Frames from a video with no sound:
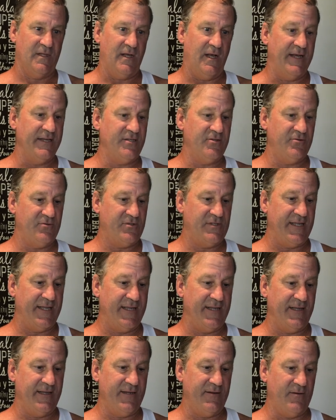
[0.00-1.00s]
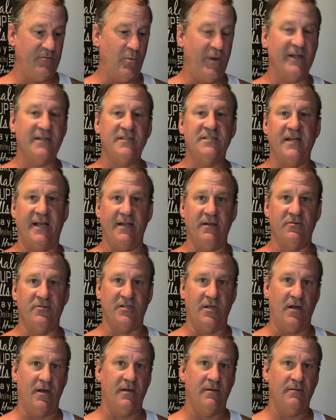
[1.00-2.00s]
I used a wet tile
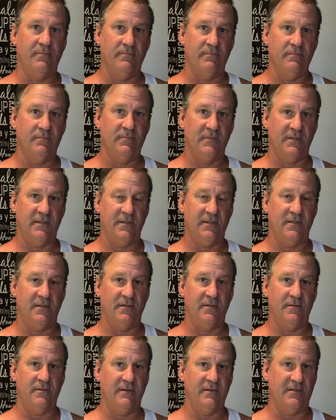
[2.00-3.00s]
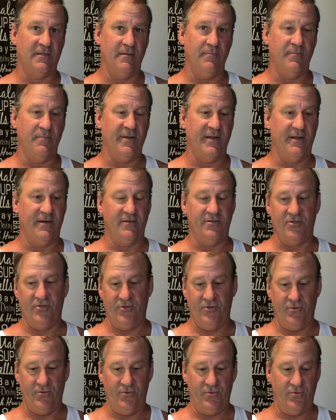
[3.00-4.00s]
saw compared
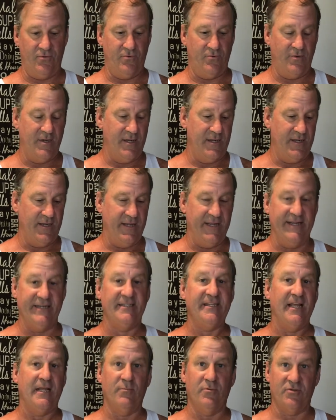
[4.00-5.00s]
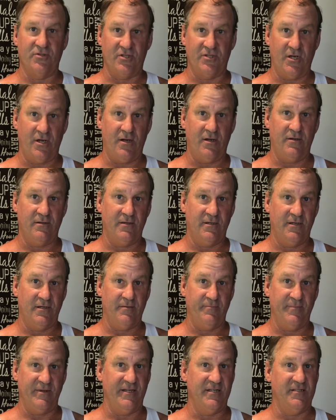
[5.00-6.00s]
to a table saw,
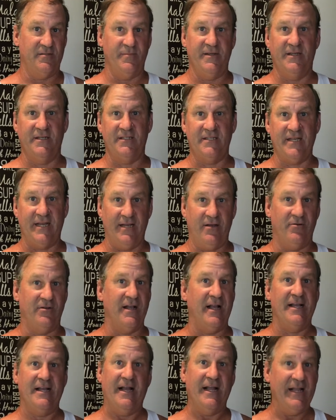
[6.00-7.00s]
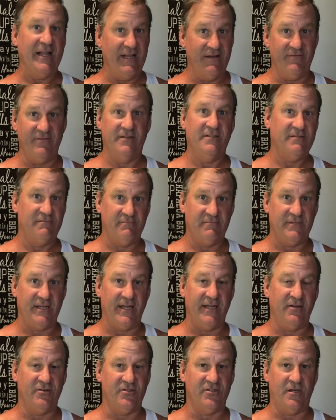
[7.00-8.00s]
because being a tile guy, I have a
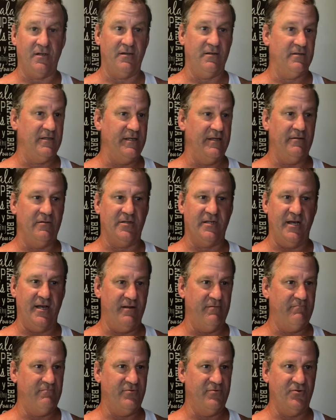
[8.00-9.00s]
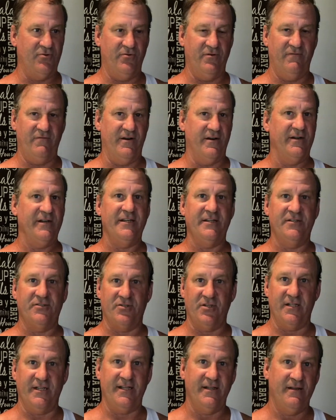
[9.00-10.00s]
tile saw. It cut through it very
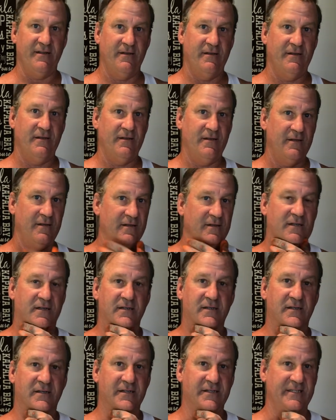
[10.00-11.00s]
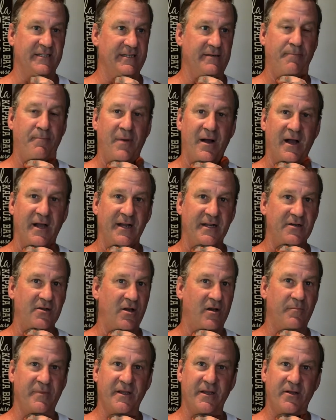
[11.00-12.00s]
easily. Didn't bind
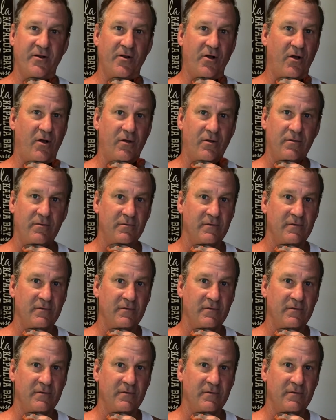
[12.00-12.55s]
on me at all.